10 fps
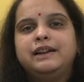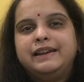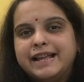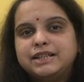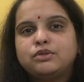
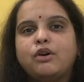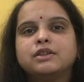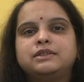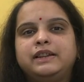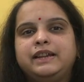less
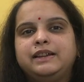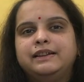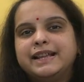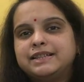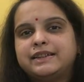costly,
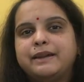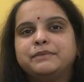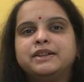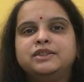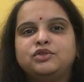less
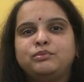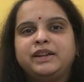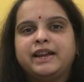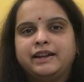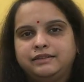time
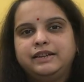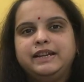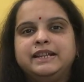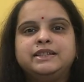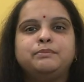consuming and
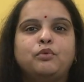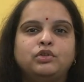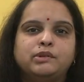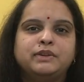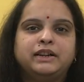easy
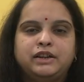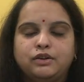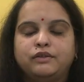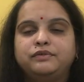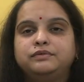
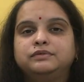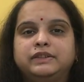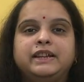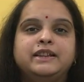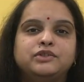portability of
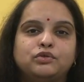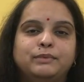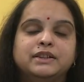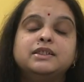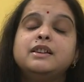the
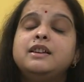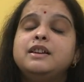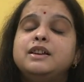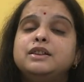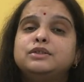instruments.
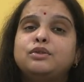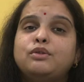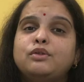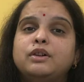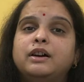
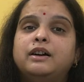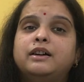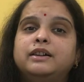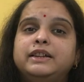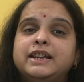So
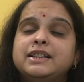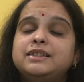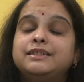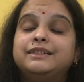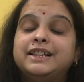
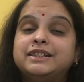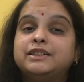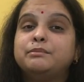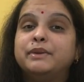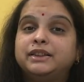yes, these
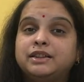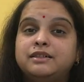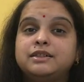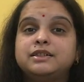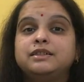are the
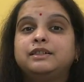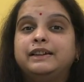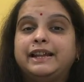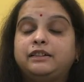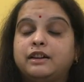methods,
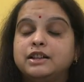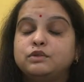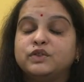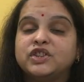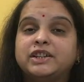like
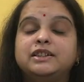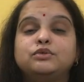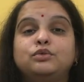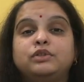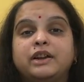transvaginal
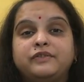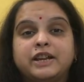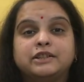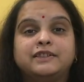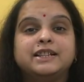
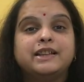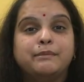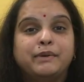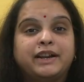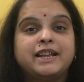sonography as well as
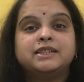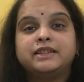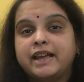MRI is